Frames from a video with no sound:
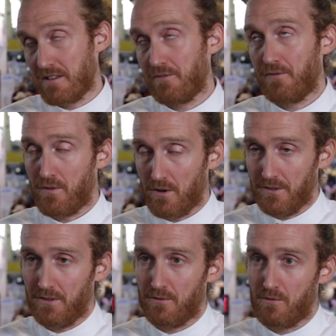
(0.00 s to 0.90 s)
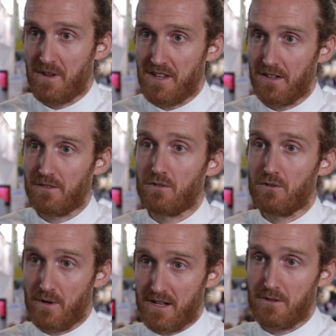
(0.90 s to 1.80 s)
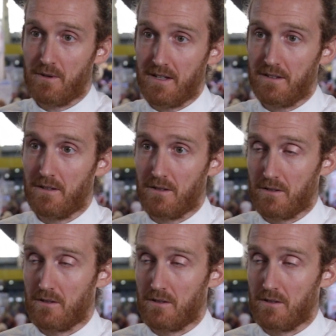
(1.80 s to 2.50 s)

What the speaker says: In France, Romania has a great